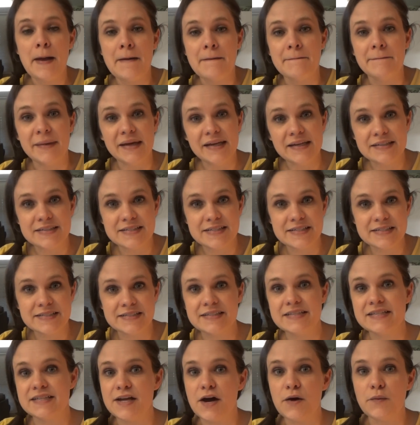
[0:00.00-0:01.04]
me and
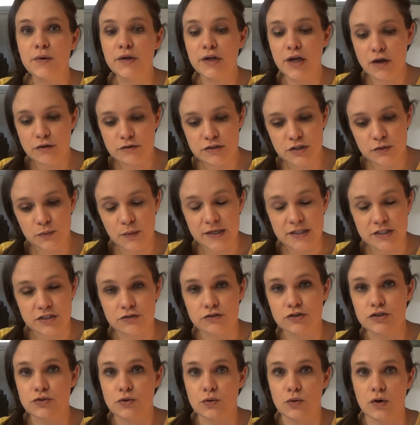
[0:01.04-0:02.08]
Cece did not wanna go to the
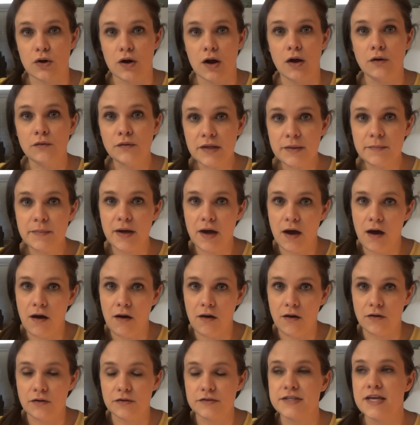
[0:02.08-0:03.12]
Western store only
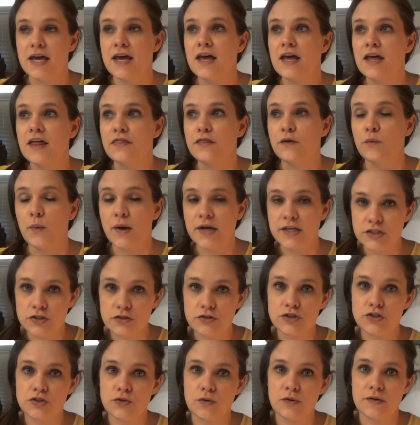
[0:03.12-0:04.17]
because the
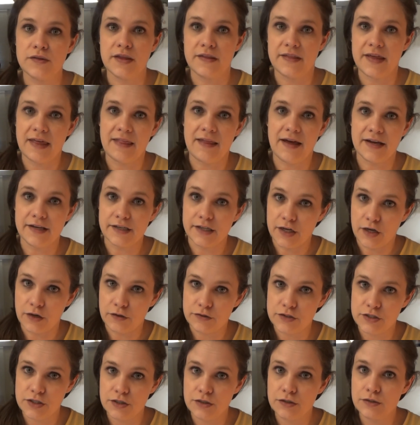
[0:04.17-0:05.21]
Western store that they like to go
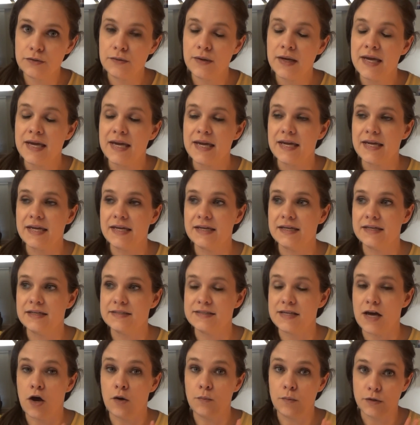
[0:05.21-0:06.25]
to
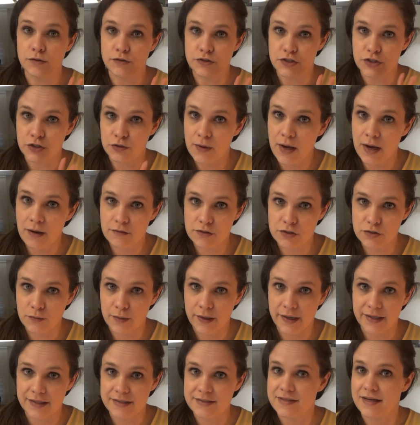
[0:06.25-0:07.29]
is almost 2 hours
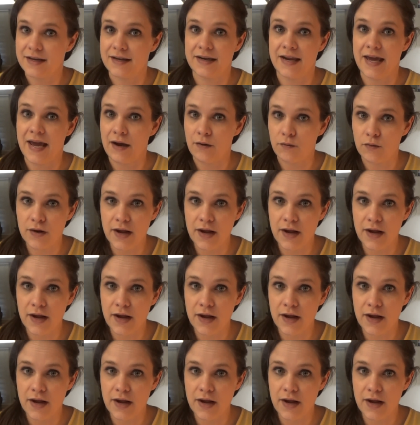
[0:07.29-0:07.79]
away. It's like an hour